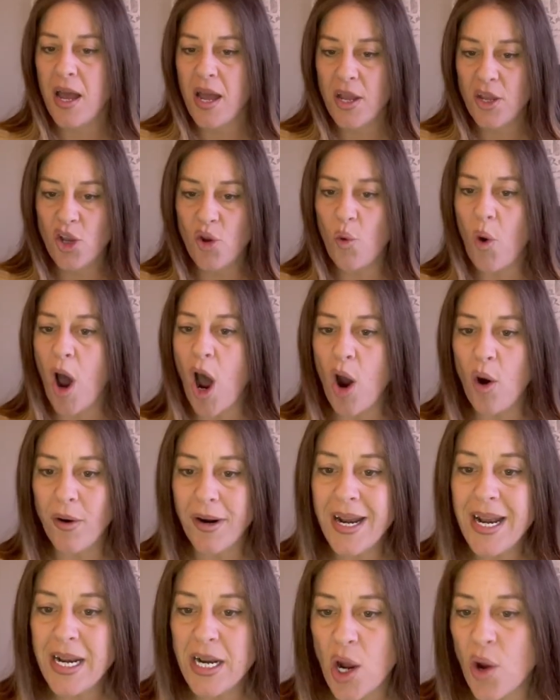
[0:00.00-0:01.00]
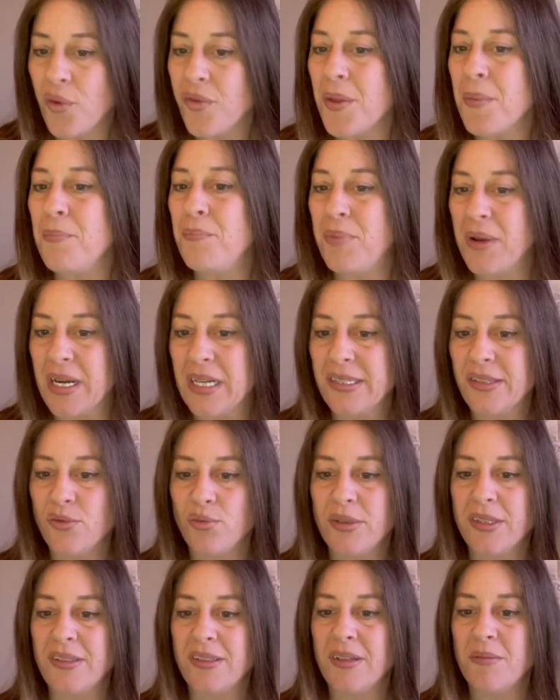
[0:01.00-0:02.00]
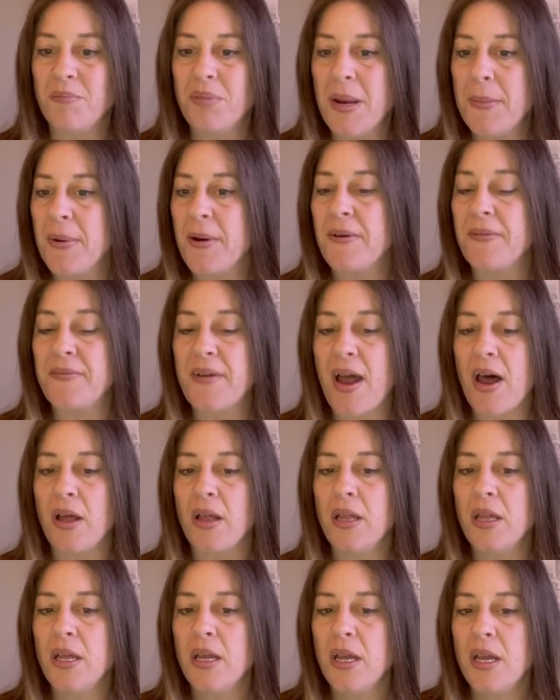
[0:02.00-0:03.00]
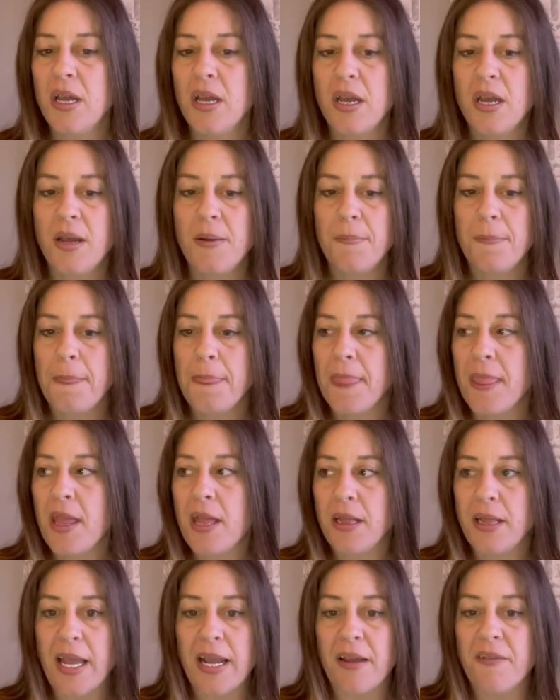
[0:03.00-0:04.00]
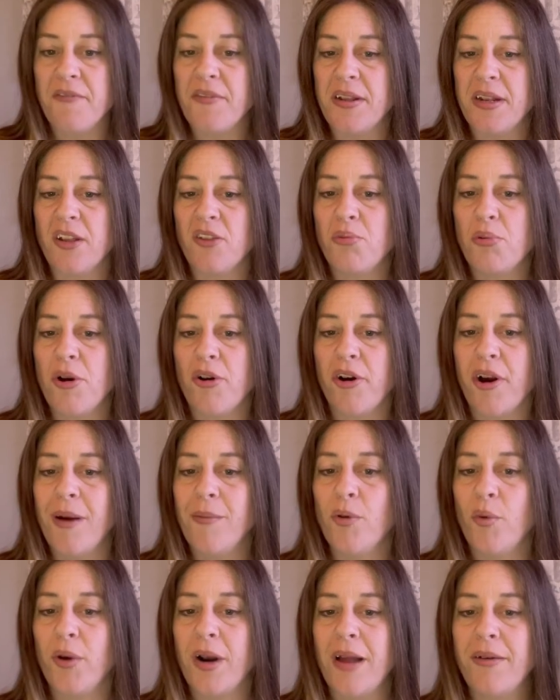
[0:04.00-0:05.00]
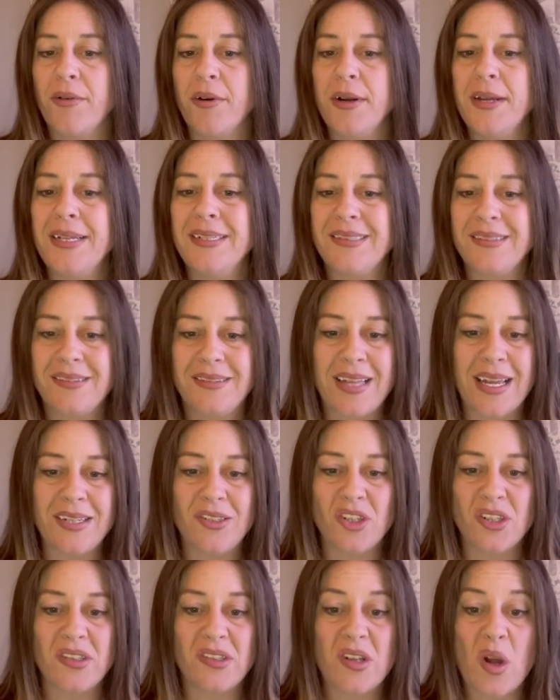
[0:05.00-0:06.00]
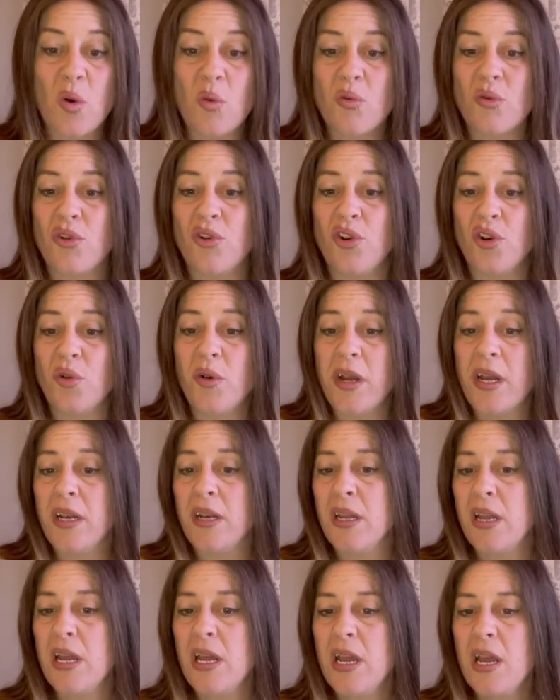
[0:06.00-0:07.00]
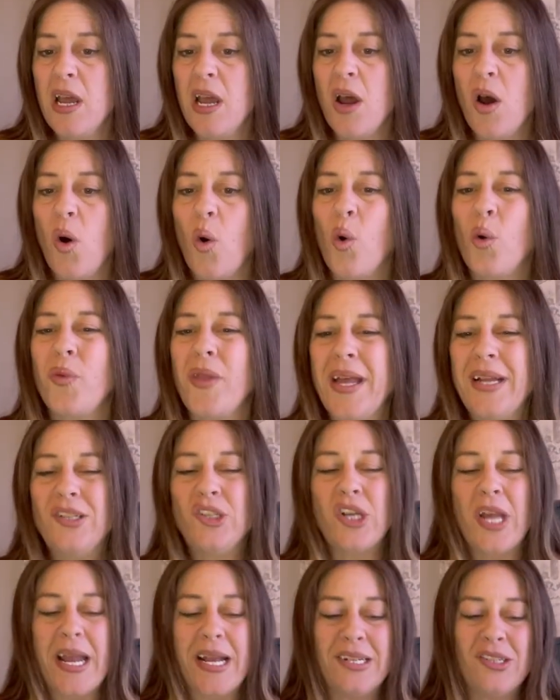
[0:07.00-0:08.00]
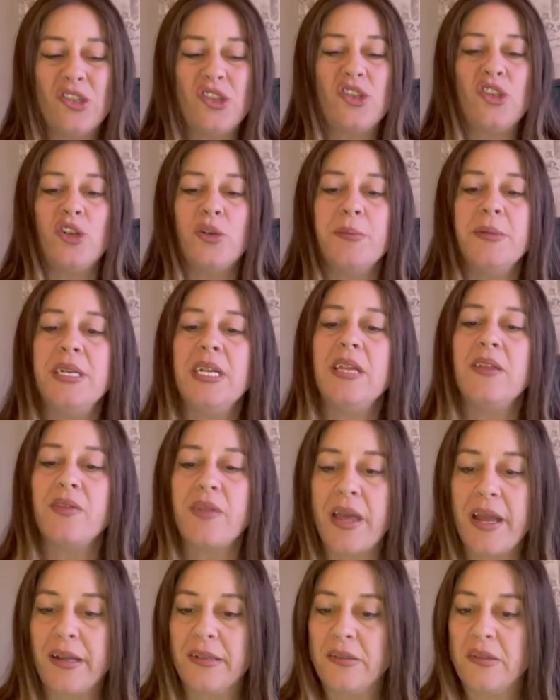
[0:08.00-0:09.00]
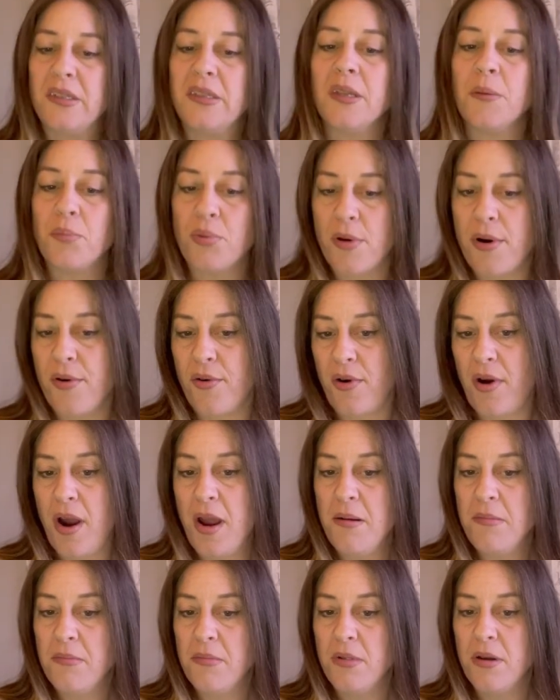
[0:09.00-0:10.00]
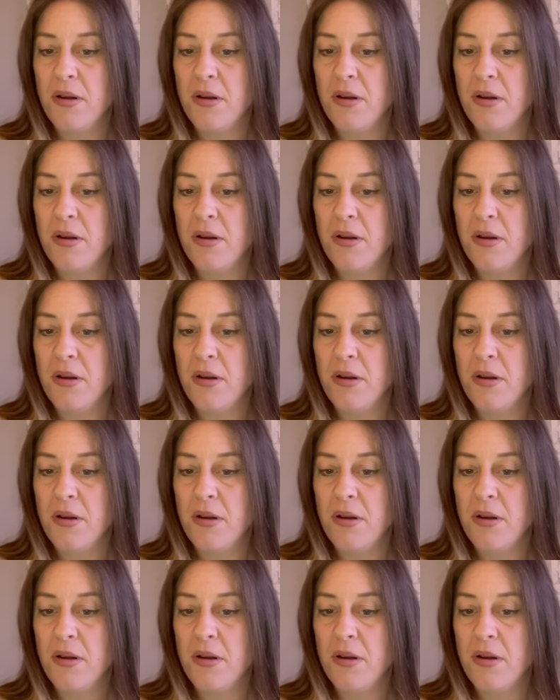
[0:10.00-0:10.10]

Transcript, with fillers: You already know the biggest reason people fail, like a fitness program or whatever, is they just don't do it, or they change too many things in the program.